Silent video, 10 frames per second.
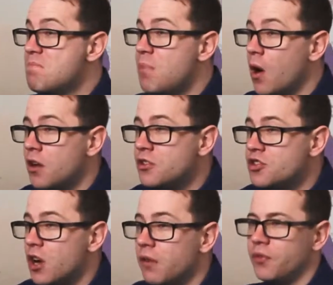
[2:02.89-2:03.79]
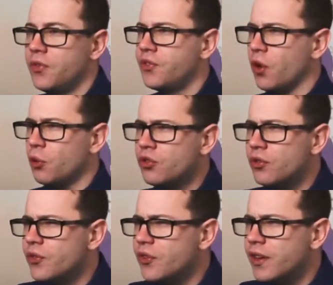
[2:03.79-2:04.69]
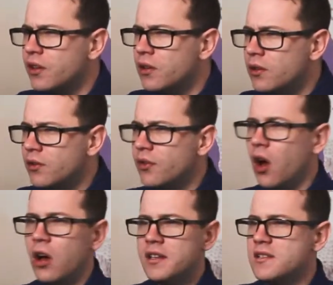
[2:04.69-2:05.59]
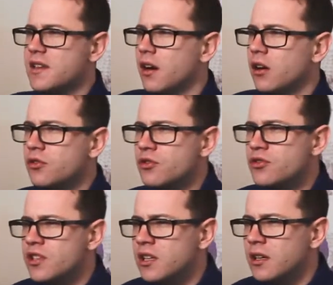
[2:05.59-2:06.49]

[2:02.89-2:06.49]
bunch of social skills on his character sheet?